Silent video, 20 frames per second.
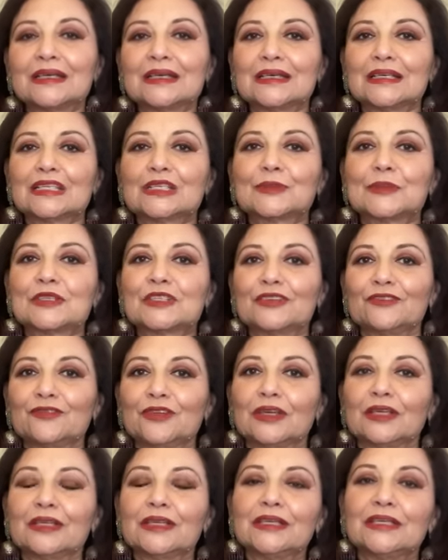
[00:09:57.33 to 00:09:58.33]

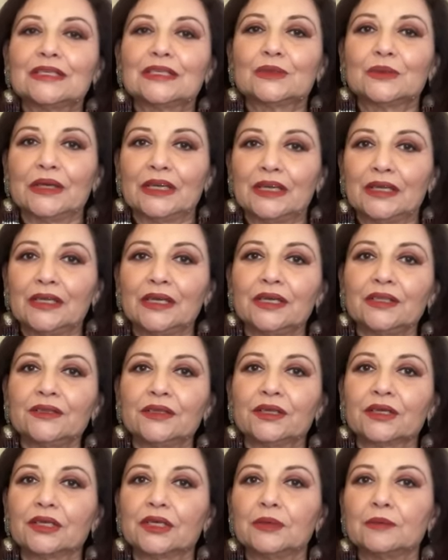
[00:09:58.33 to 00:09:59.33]
Specifically to India,
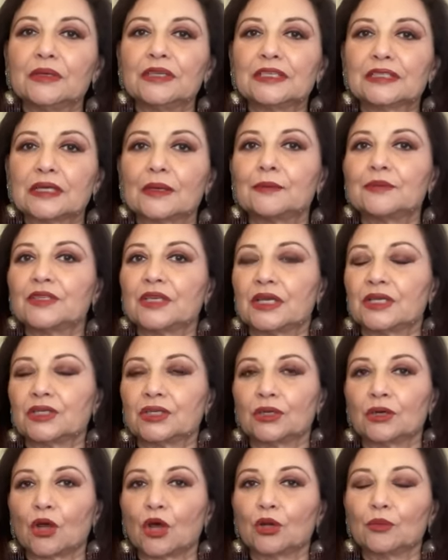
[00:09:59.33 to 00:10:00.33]
there could be some
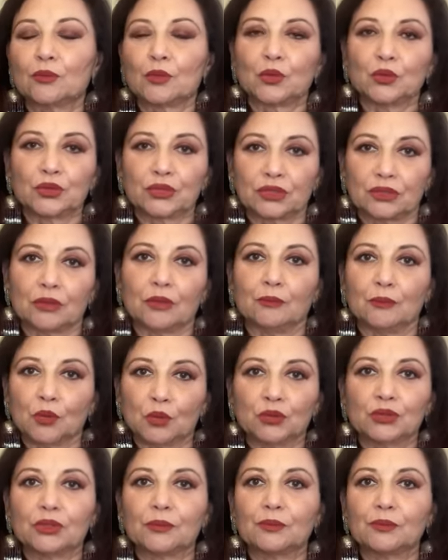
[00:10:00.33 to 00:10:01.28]
tension on both, both the